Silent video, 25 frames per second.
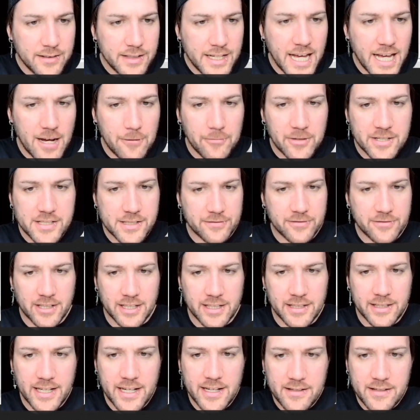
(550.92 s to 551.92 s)
Now once you've
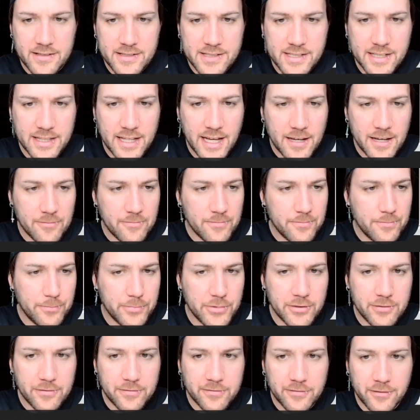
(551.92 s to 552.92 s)
got it there, see that?
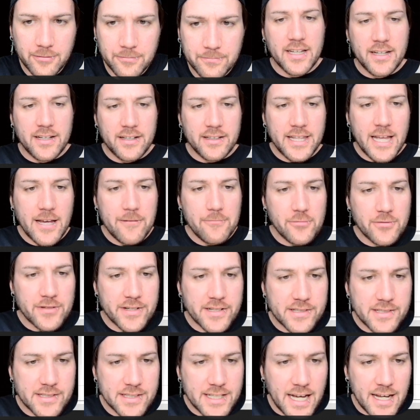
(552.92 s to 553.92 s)
Beautiful. Then we'll
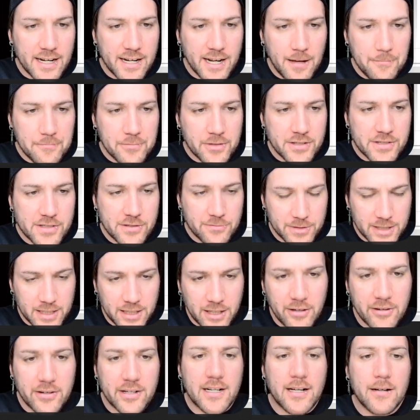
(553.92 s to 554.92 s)
just start up, because you want
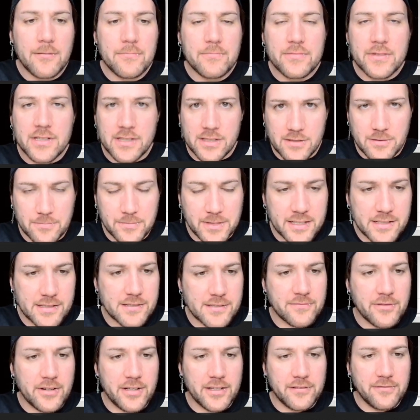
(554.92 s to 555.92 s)
to load it up, assuming
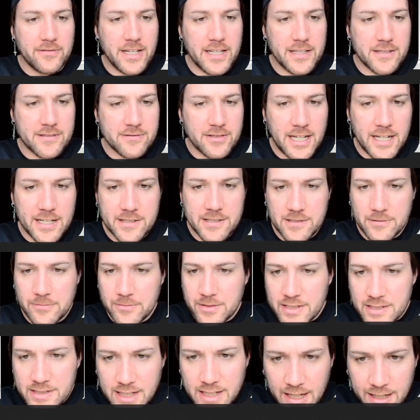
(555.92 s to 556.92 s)
it's for OnlyFans, right? So you
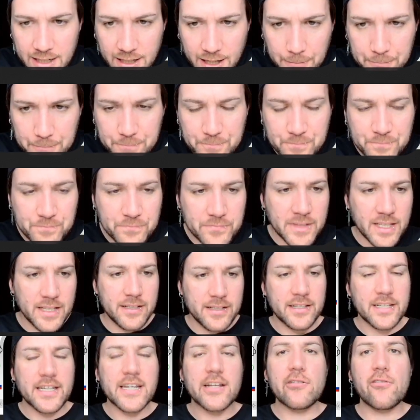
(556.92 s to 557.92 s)
want to start it up,
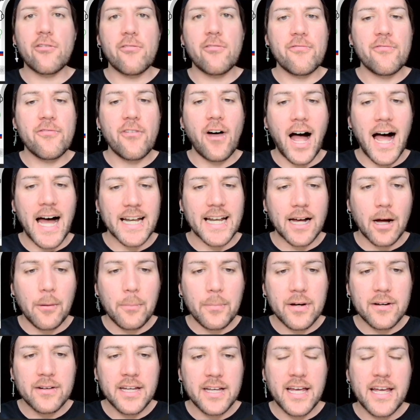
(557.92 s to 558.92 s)
get it all fired
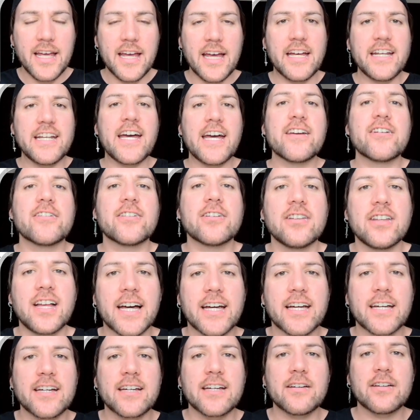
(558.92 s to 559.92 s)
up, and now you're going to
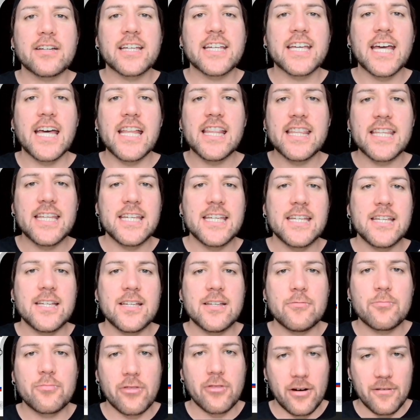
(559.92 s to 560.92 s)
like get
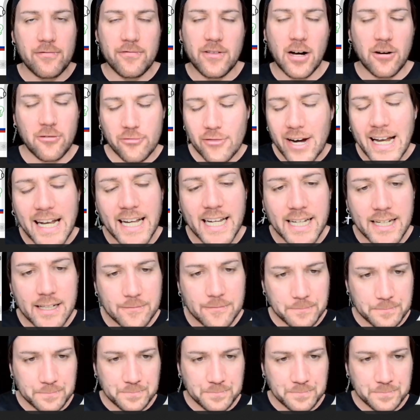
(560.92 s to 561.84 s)
the profile ready.